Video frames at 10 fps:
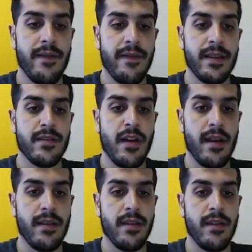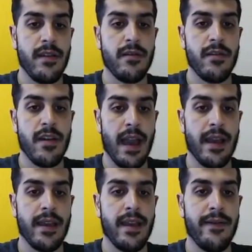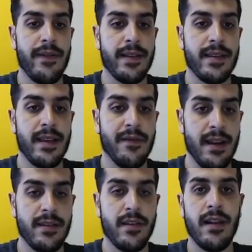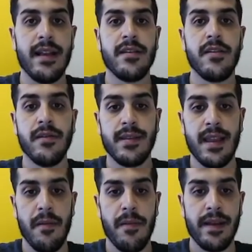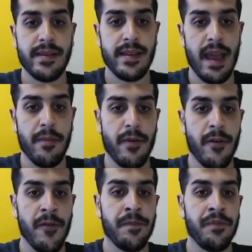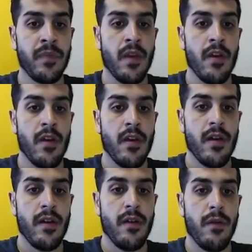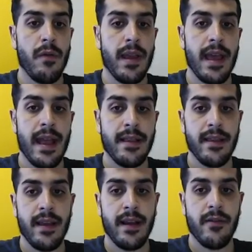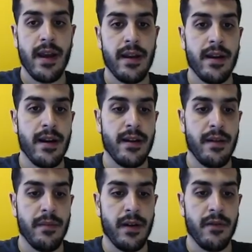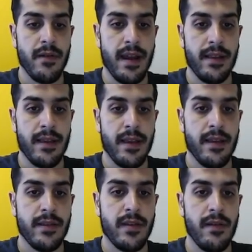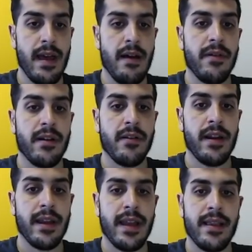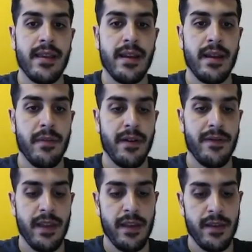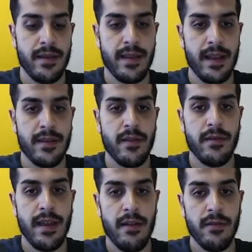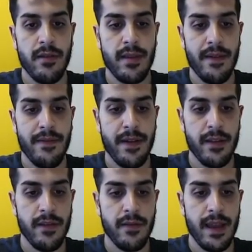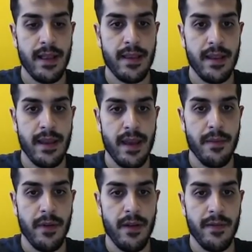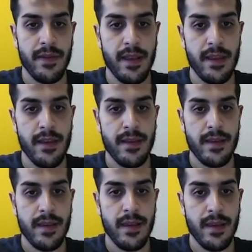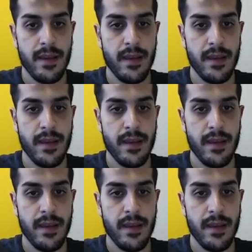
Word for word: If it's not, you check if it's invalid. So let's go step by step. We got the credit card number. Great. So now we're gonna get the number of digits. Let's go down to that function, get num of digits.